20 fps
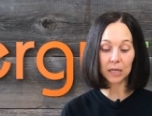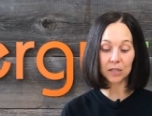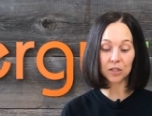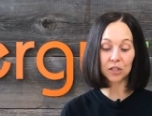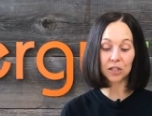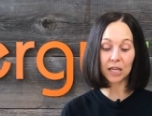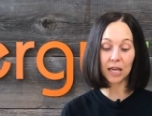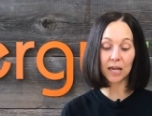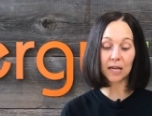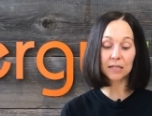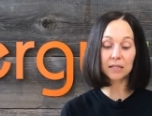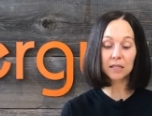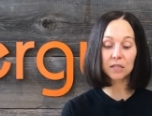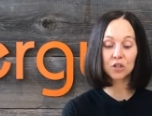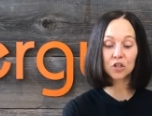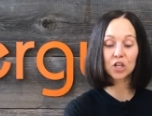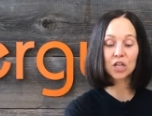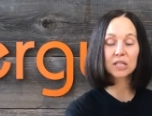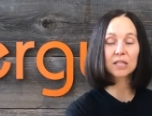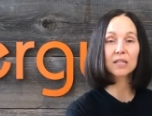again
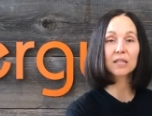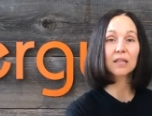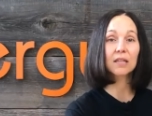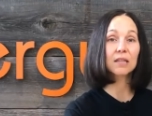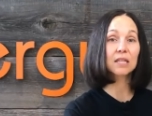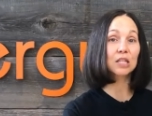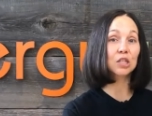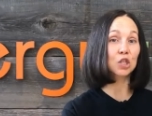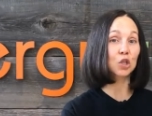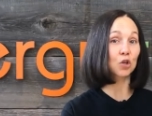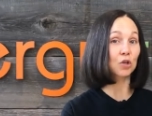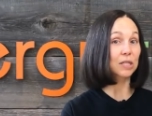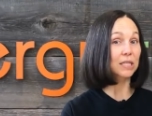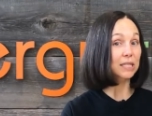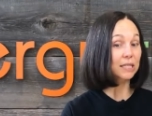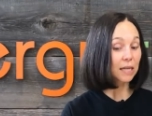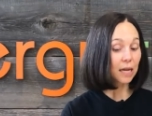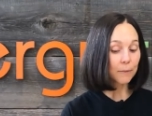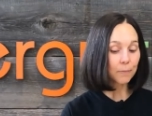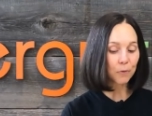suggesting that these are
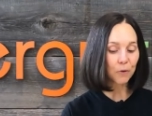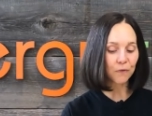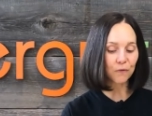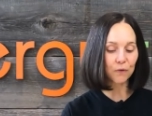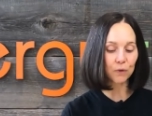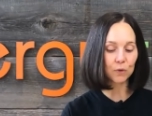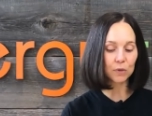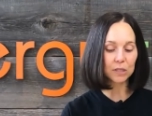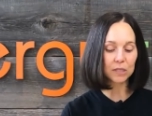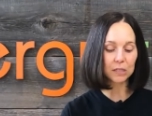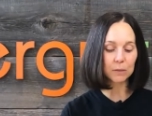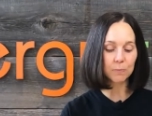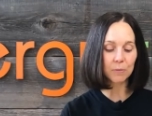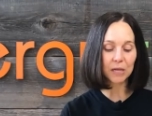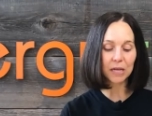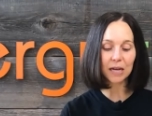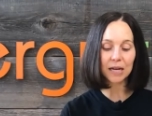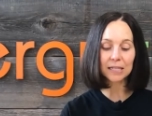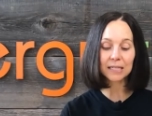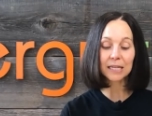staple foods is
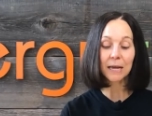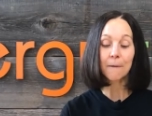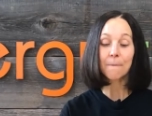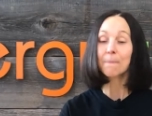because